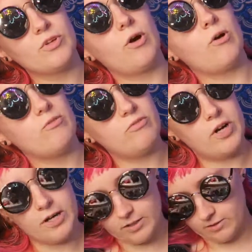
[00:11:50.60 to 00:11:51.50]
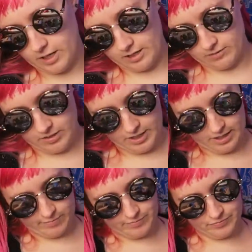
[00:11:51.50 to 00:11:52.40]
I don't give a fuck kind of
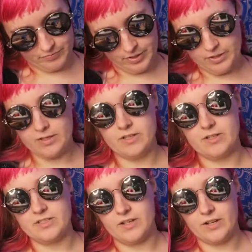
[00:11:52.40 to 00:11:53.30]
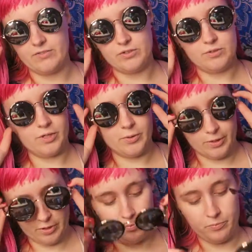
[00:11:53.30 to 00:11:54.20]
vibe. That's how I feel when I
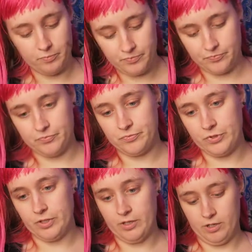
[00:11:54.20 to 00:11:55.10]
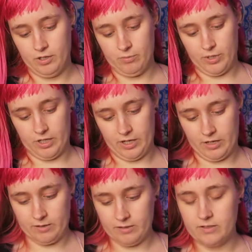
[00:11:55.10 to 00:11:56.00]
wear them. But
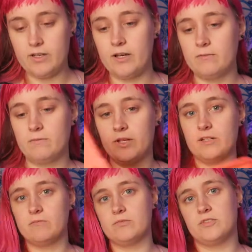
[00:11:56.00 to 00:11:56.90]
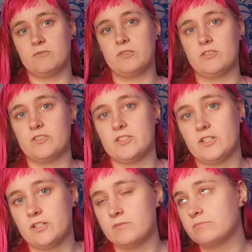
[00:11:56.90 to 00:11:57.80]
yeah, that
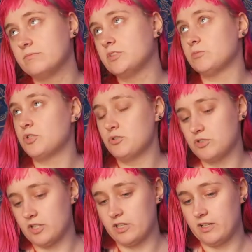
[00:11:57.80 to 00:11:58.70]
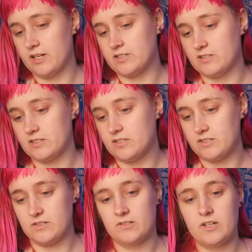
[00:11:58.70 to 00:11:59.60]
was some new
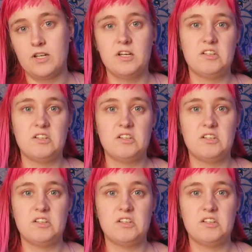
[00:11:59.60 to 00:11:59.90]
sunglasses and